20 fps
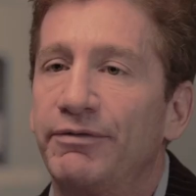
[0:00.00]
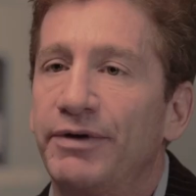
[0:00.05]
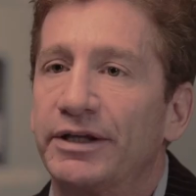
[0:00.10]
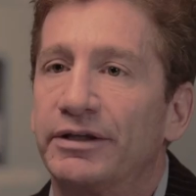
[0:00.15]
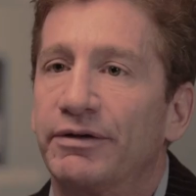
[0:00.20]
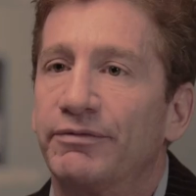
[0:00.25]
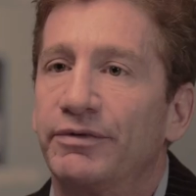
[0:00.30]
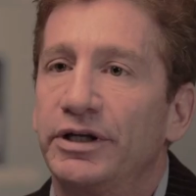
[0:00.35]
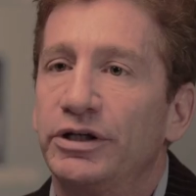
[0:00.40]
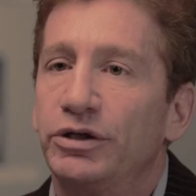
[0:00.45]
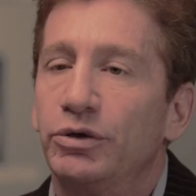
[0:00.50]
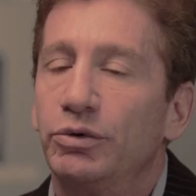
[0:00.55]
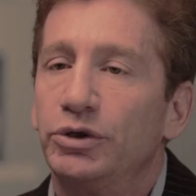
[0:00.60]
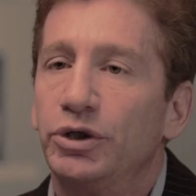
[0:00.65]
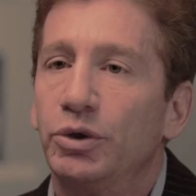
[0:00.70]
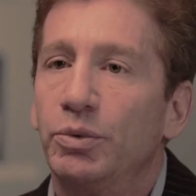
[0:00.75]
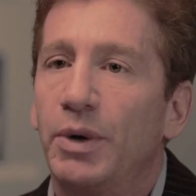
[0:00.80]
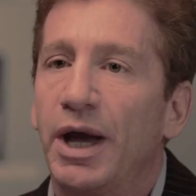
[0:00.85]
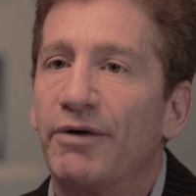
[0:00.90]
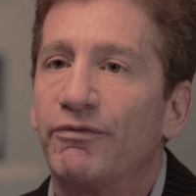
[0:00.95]
effectively you,
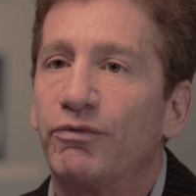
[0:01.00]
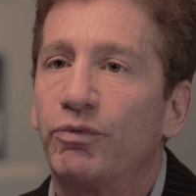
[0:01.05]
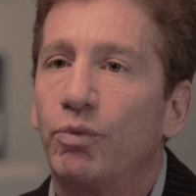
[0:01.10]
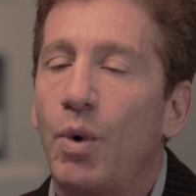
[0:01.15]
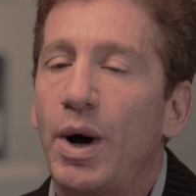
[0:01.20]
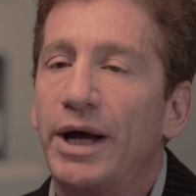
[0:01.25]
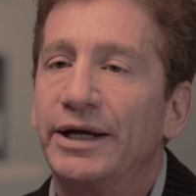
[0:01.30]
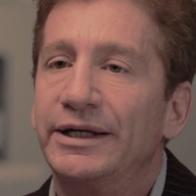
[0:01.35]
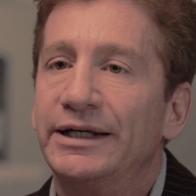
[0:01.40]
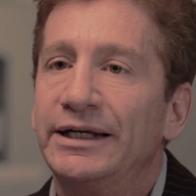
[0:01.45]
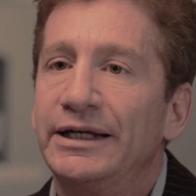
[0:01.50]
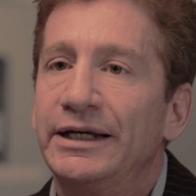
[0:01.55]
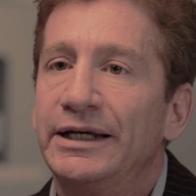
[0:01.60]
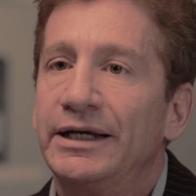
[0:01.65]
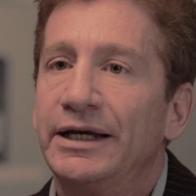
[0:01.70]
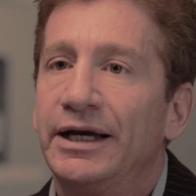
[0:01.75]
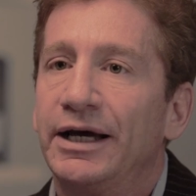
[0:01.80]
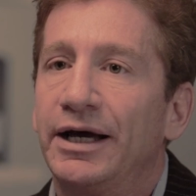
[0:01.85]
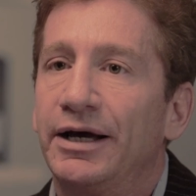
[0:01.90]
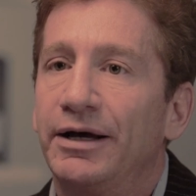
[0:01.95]
you have one,
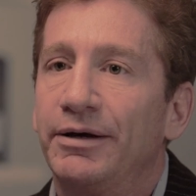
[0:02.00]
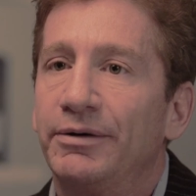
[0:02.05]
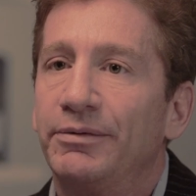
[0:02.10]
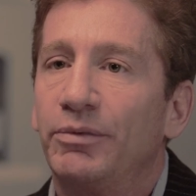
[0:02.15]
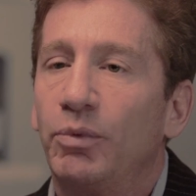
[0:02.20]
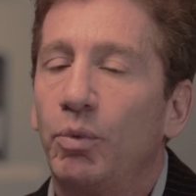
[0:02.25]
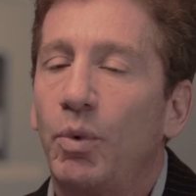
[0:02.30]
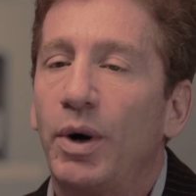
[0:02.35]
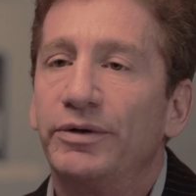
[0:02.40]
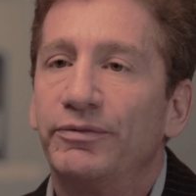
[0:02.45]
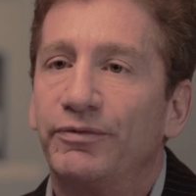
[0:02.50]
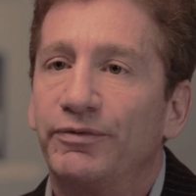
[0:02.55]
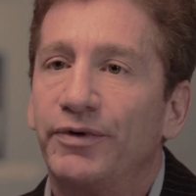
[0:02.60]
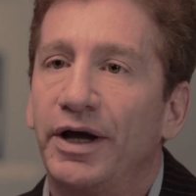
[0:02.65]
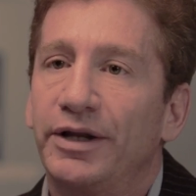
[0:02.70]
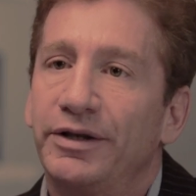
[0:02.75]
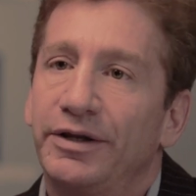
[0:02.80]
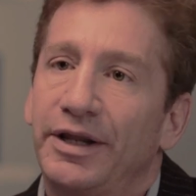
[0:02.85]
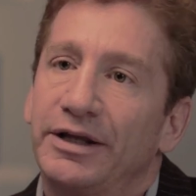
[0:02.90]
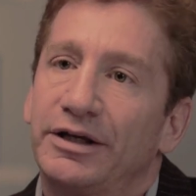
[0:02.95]
uh, one
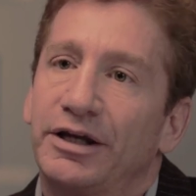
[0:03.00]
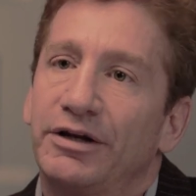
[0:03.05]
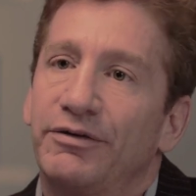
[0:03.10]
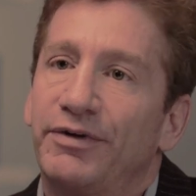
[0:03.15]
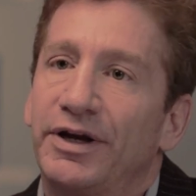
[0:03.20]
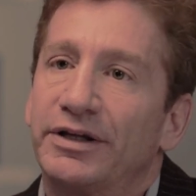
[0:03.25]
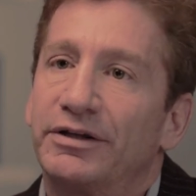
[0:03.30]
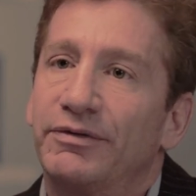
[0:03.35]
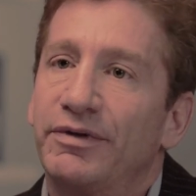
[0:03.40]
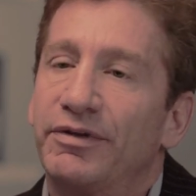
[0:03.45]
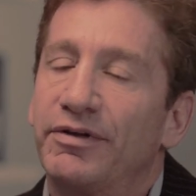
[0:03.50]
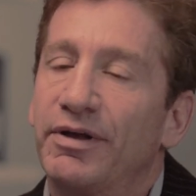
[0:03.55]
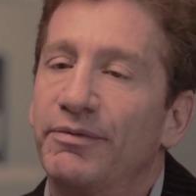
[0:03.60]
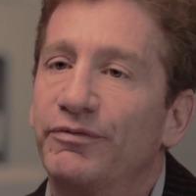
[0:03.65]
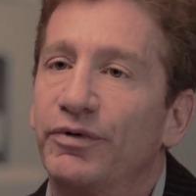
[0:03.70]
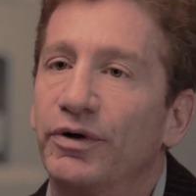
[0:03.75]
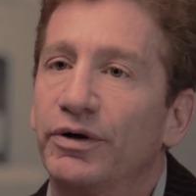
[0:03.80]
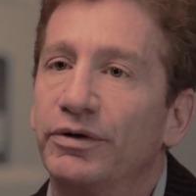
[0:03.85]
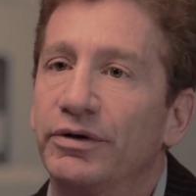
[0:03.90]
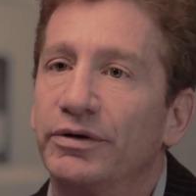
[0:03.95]
fund that can effectively
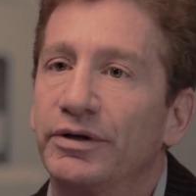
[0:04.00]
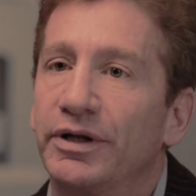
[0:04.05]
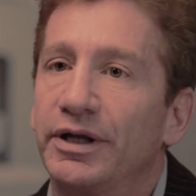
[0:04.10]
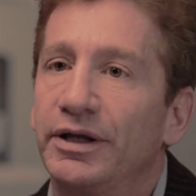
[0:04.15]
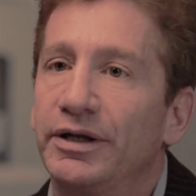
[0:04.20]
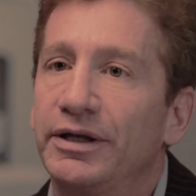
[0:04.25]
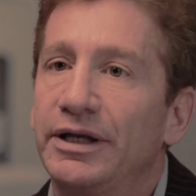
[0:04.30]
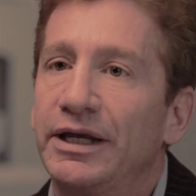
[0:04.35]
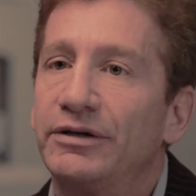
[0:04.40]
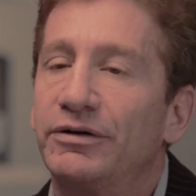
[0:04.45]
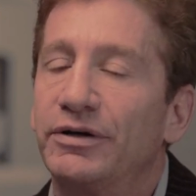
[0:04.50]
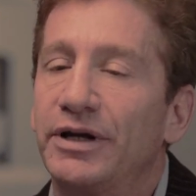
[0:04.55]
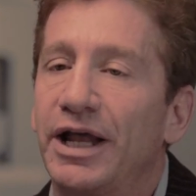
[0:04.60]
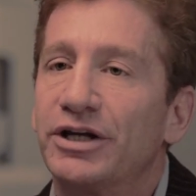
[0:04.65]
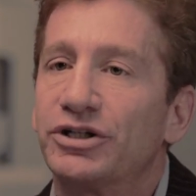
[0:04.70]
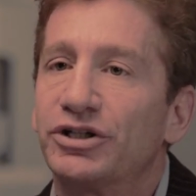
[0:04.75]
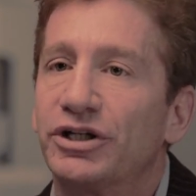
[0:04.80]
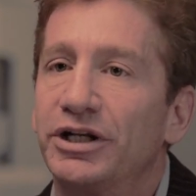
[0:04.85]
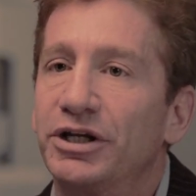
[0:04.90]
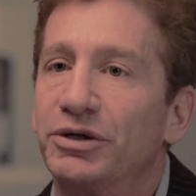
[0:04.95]
subvert uh,
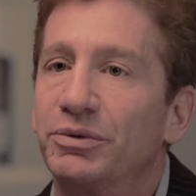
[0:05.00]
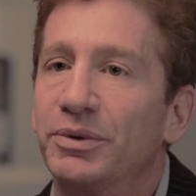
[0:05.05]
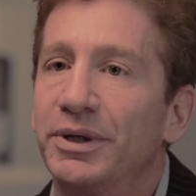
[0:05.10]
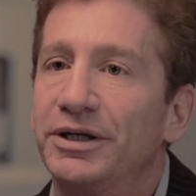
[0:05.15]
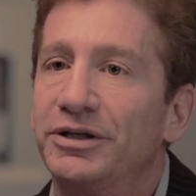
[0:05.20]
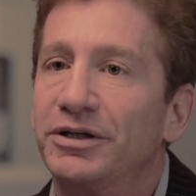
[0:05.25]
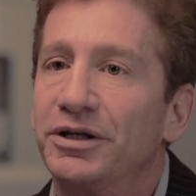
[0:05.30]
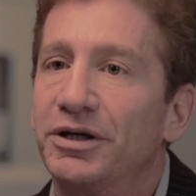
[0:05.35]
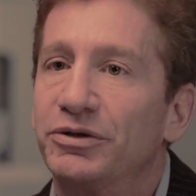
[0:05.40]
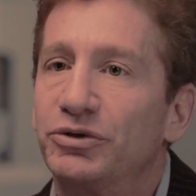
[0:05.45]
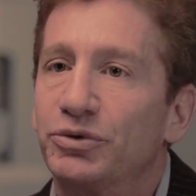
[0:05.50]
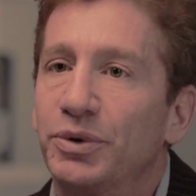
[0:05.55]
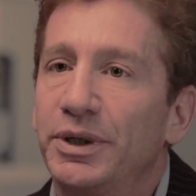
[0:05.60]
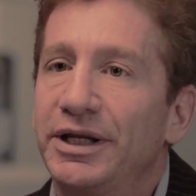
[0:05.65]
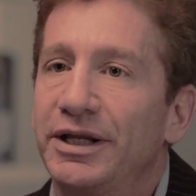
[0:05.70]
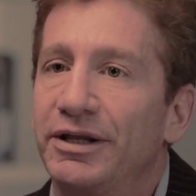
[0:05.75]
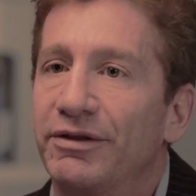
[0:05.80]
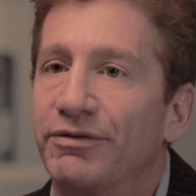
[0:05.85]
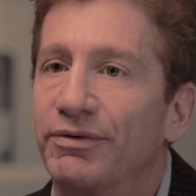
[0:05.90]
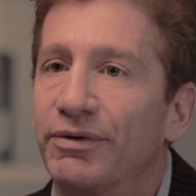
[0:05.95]
internationally agreed uh,
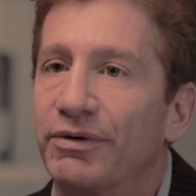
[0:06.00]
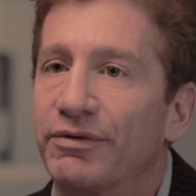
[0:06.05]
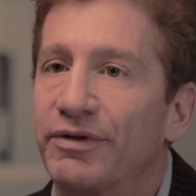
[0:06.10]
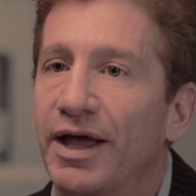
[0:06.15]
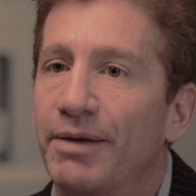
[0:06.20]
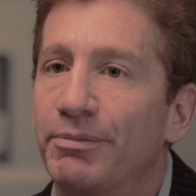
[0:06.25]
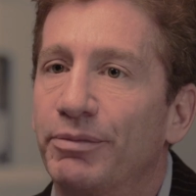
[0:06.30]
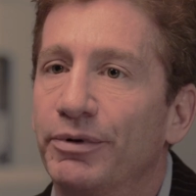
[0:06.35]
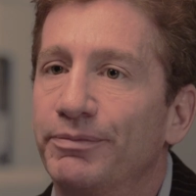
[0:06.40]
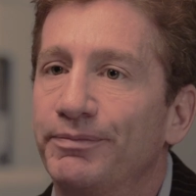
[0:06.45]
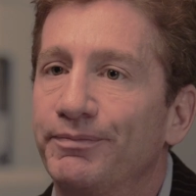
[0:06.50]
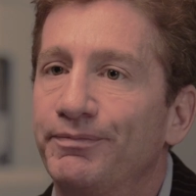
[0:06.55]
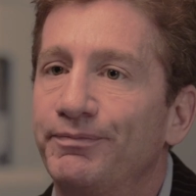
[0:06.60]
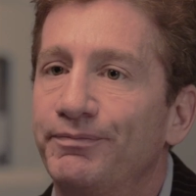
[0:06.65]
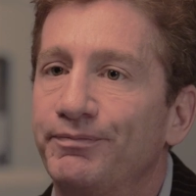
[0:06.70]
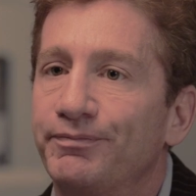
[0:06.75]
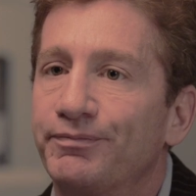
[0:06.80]
treaties, for example.